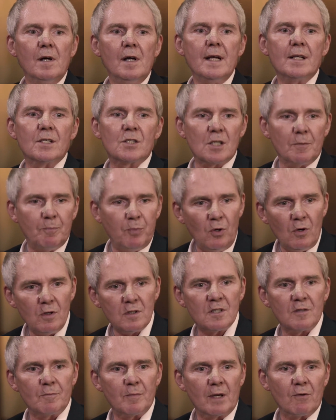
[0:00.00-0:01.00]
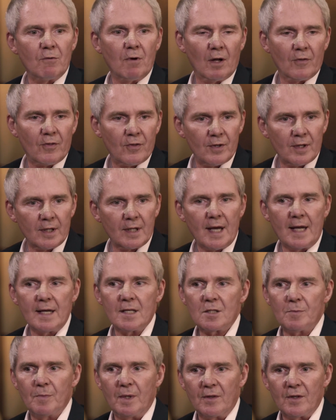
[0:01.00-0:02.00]
in support of me rather than
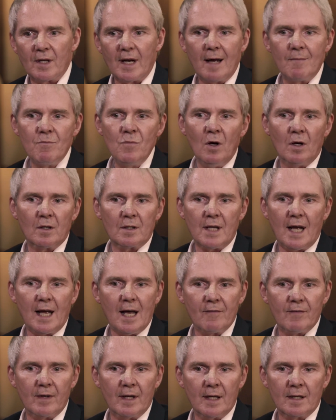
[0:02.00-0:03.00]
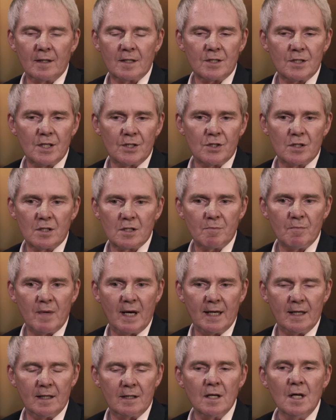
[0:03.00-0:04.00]
against me, that I'm not having decisions
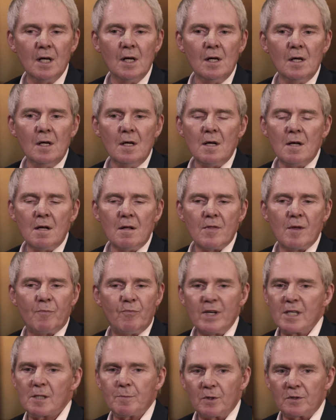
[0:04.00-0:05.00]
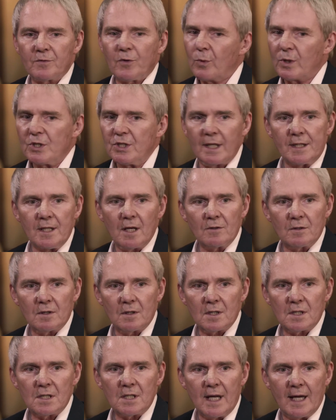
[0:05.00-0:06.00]
made, the principles for which I don't
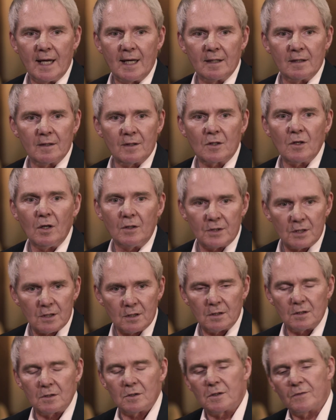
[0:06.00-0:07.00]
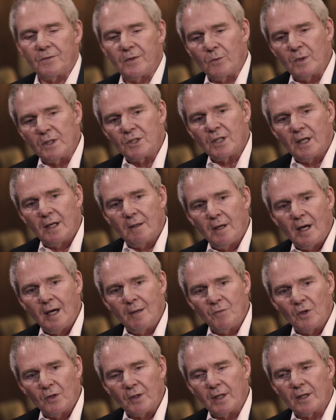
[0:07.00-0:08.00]
understand, the consequence for which
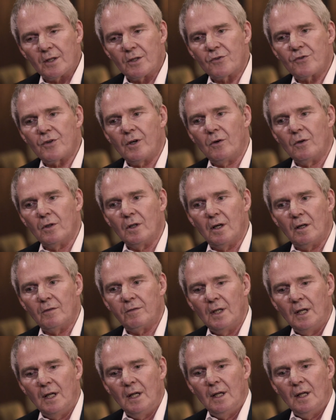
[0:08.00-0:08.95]
I'm not in control of.